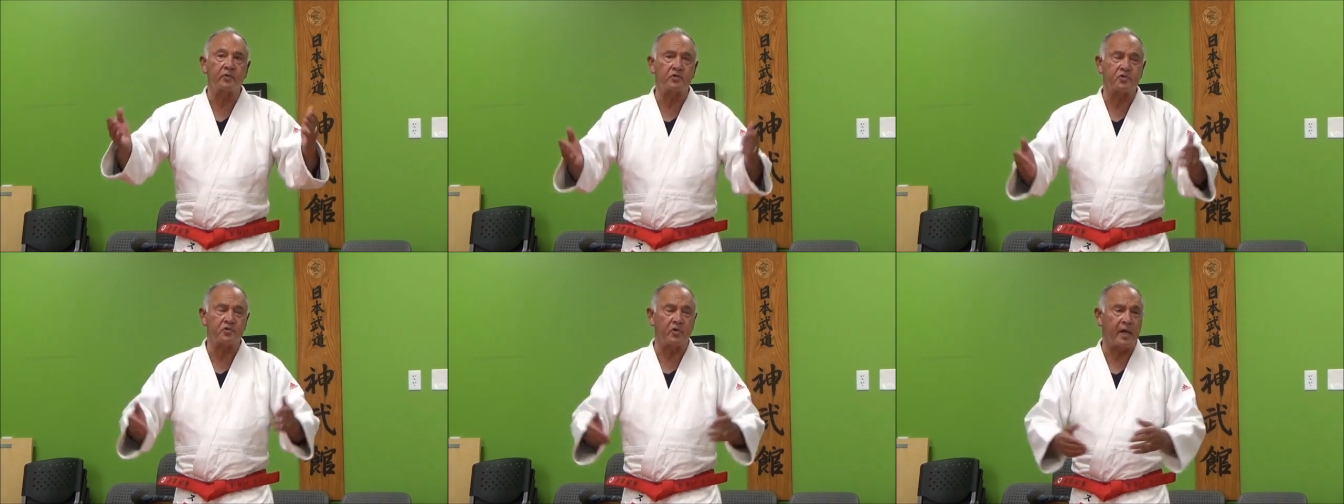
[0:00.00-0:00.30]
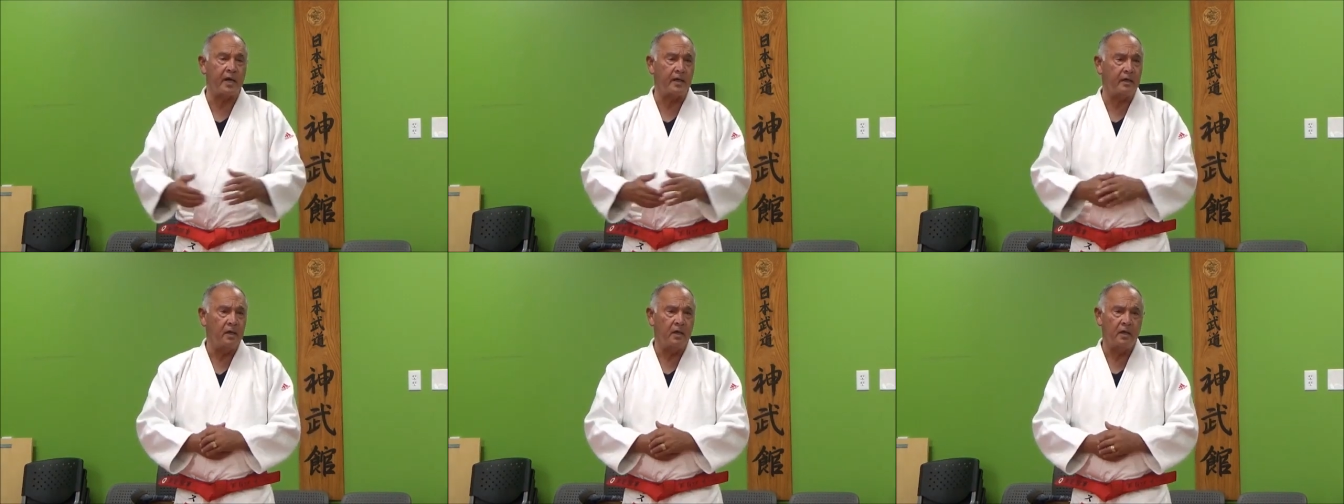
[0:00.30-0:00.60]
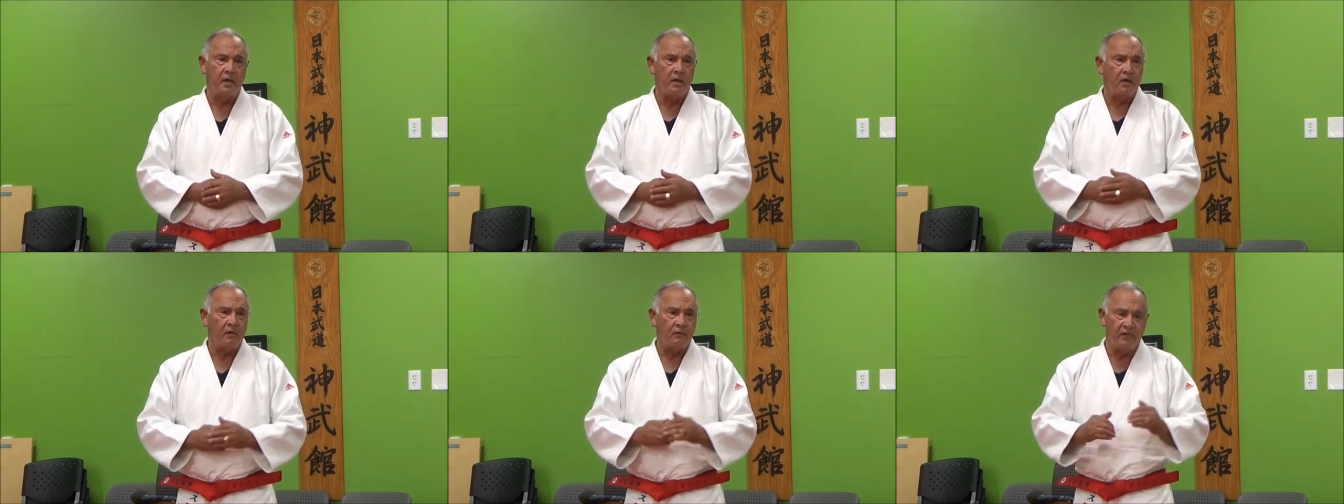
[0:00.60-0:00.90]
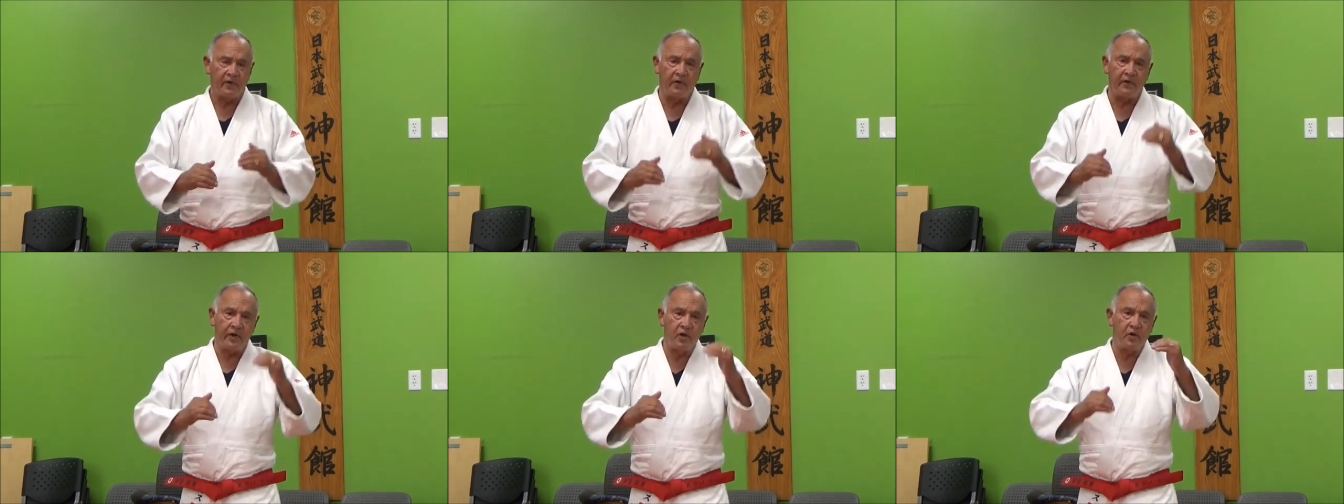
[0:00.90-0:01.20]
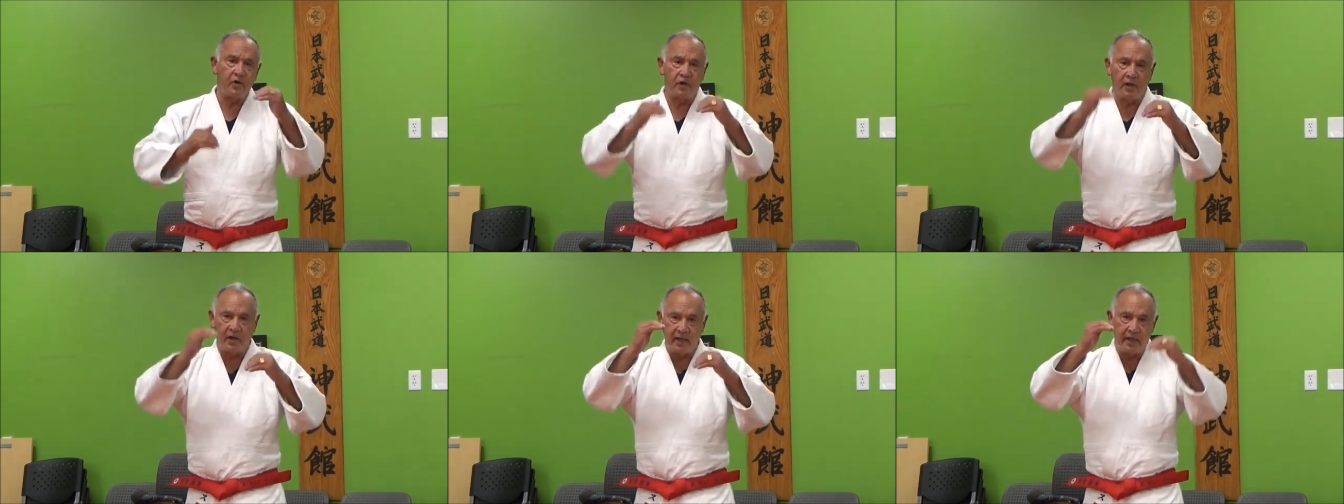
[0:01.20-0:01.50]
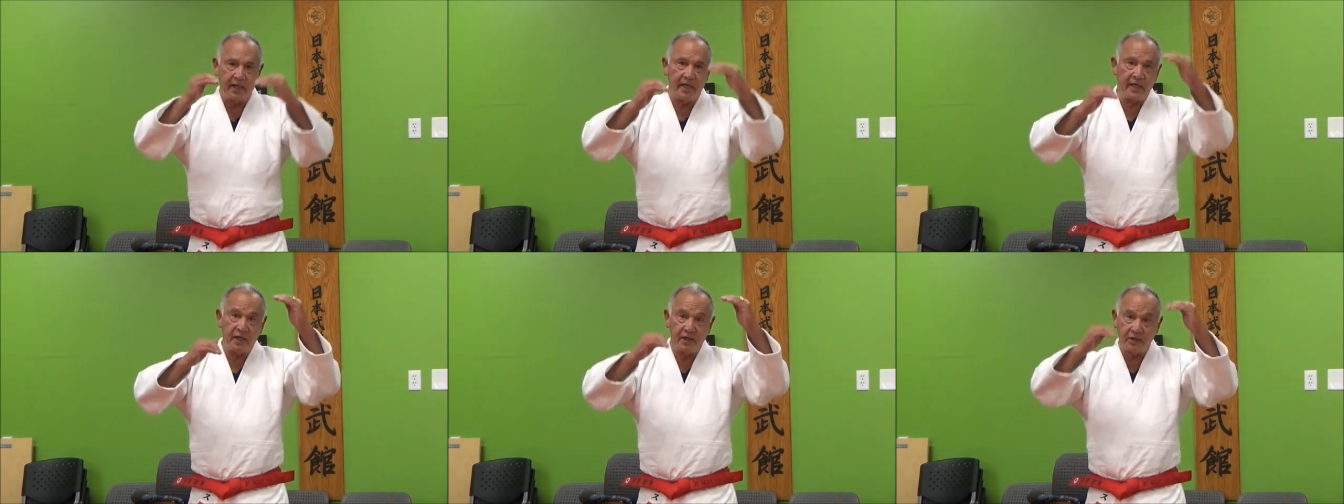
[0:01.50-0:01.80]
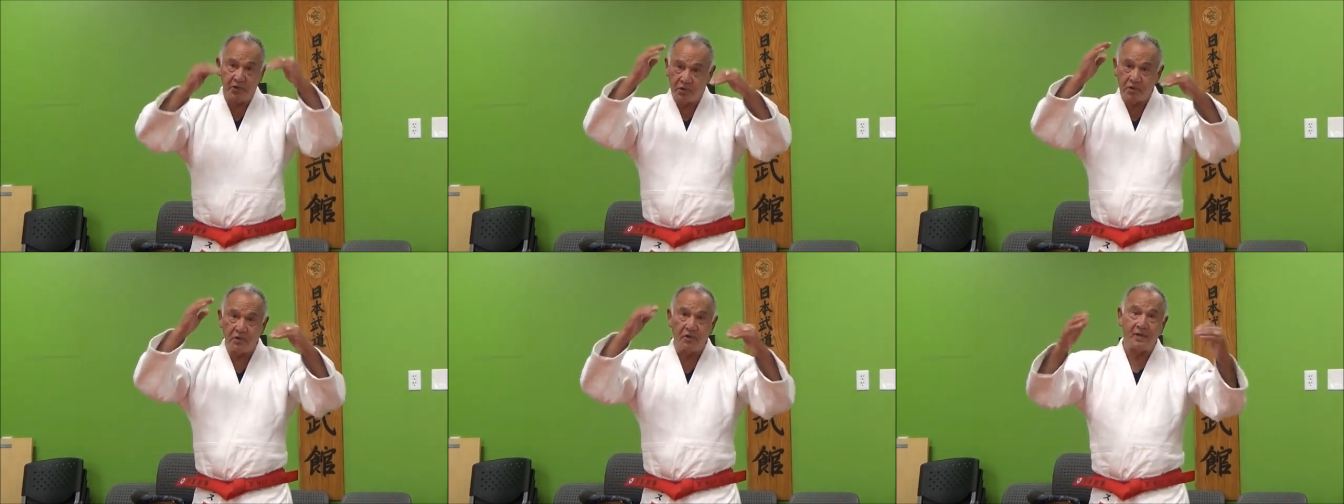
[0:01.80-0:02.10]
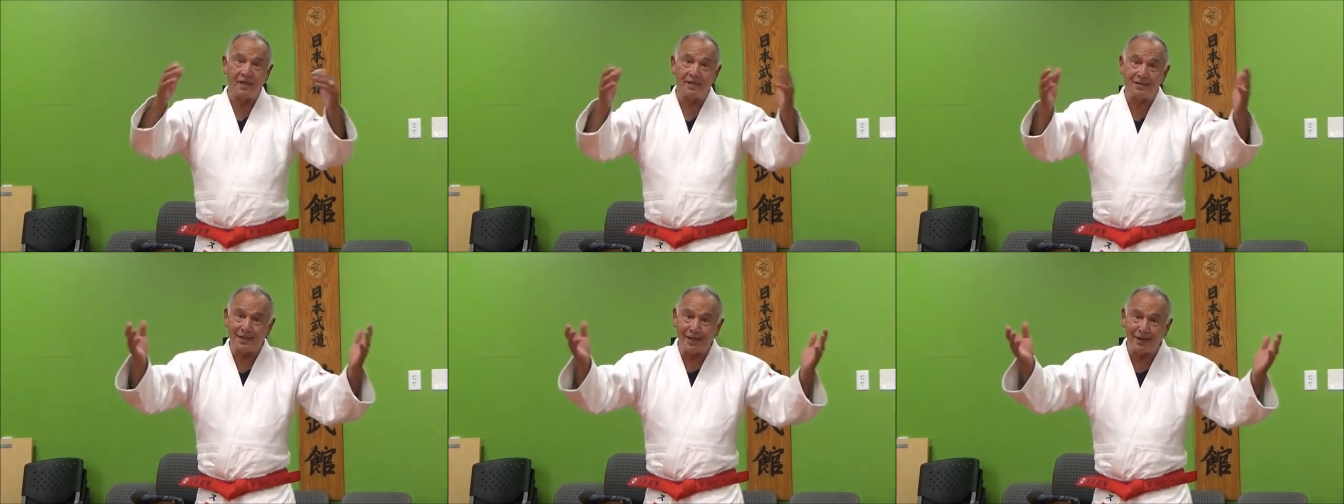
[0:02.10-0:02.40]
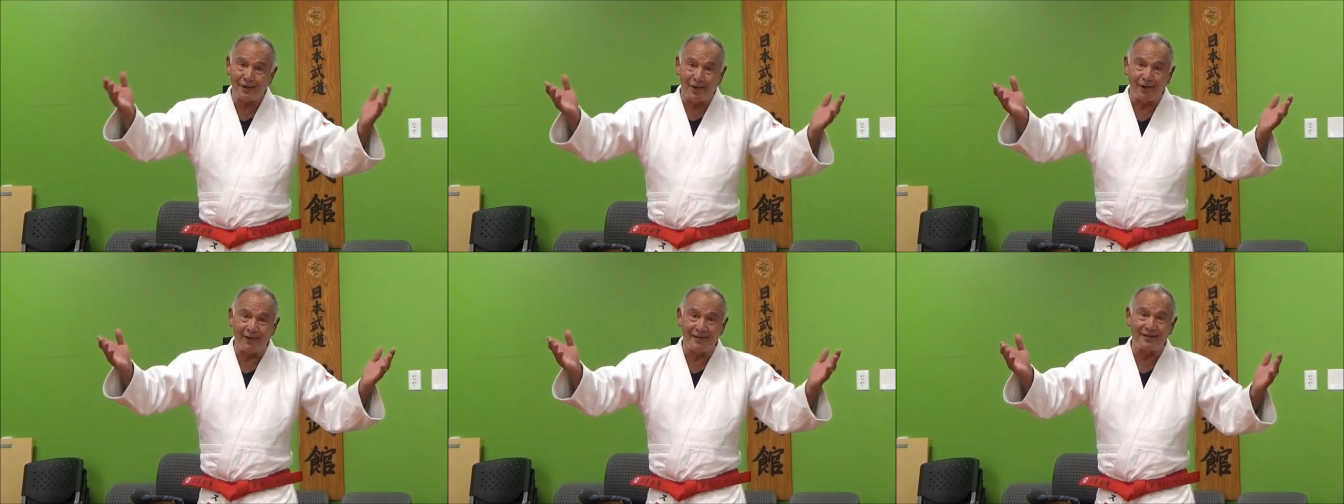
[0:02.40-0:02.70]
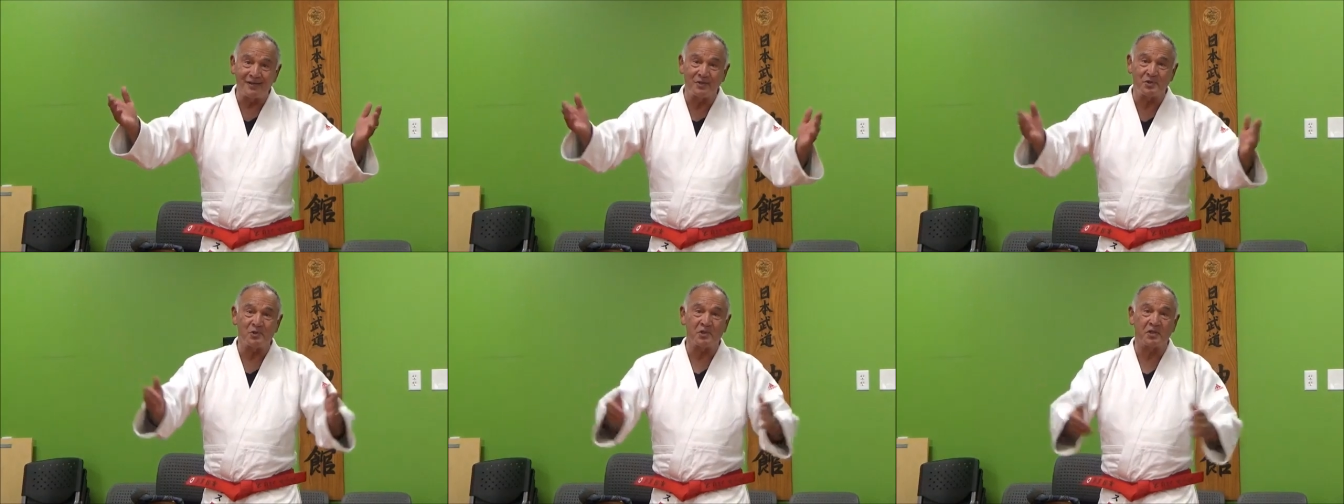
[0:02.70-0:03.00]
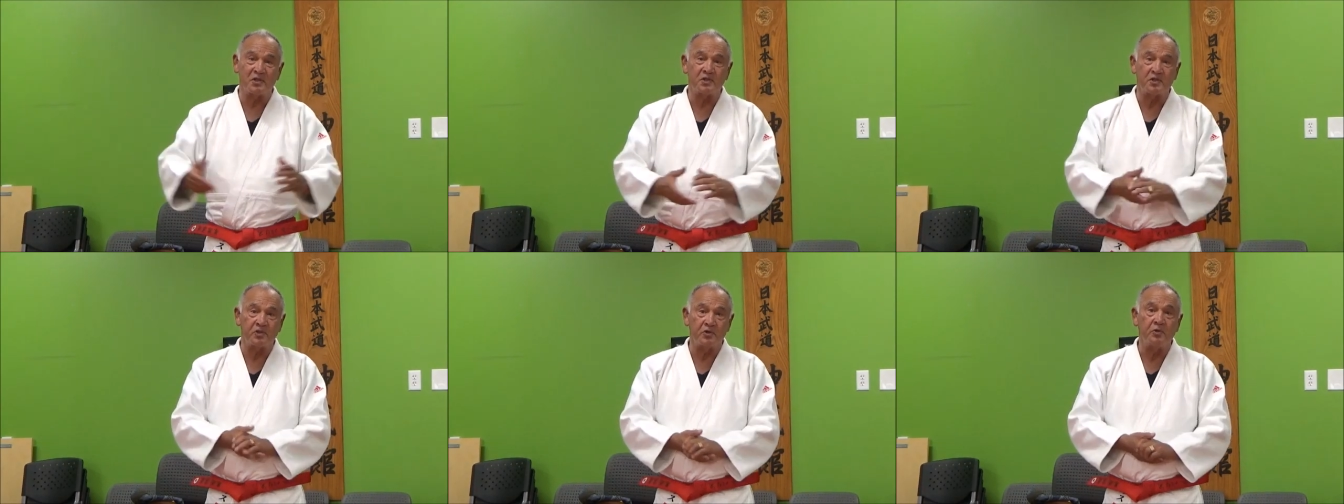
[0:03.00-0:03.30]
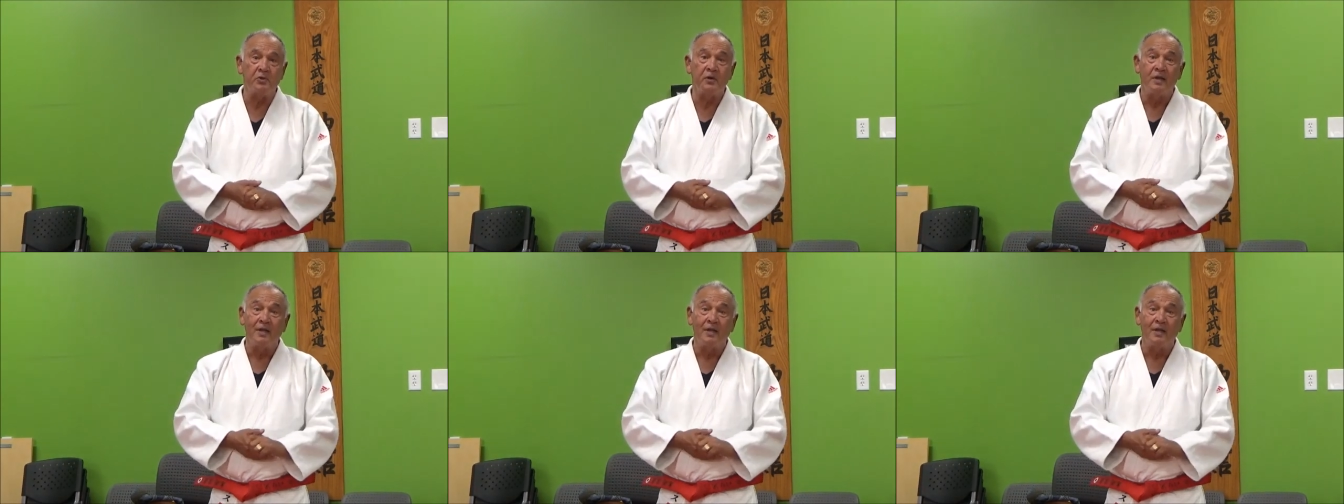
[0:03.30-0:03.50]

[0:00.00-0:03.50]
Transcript: So I had very good lineage, as they call it, jiu-jitsu,